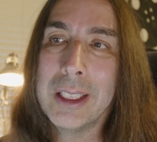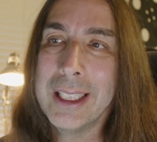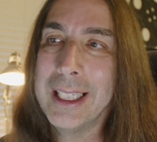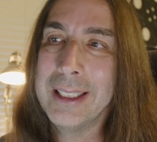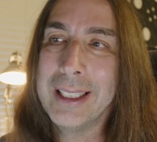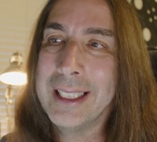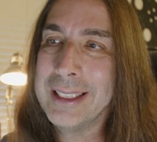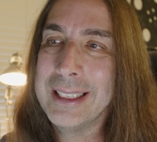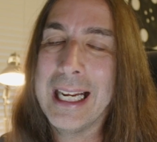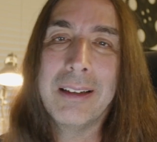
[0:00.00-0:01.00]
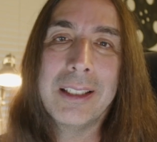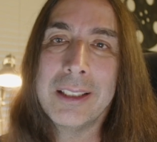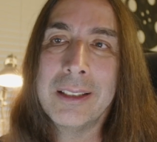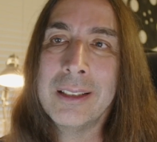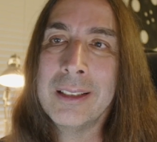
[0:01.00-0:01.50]
and they sounded
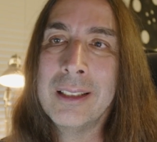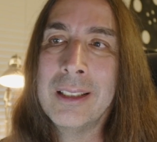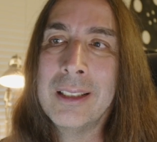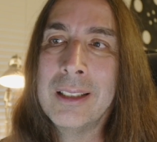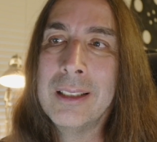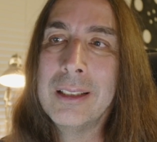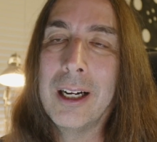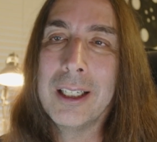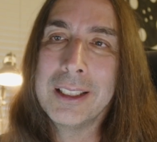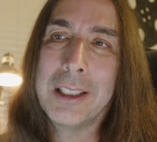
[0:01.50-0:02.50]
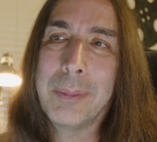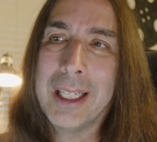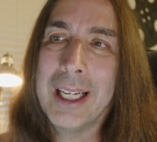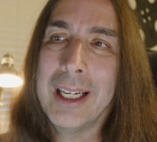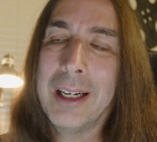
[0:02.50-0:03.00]
awesome, and
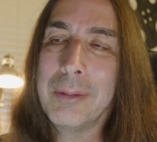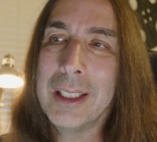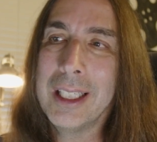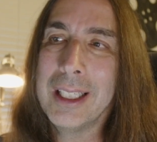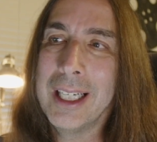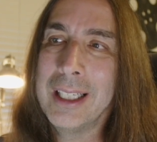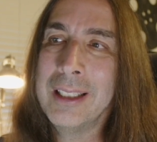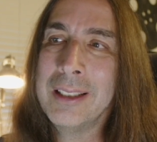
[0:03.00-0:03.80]
I really like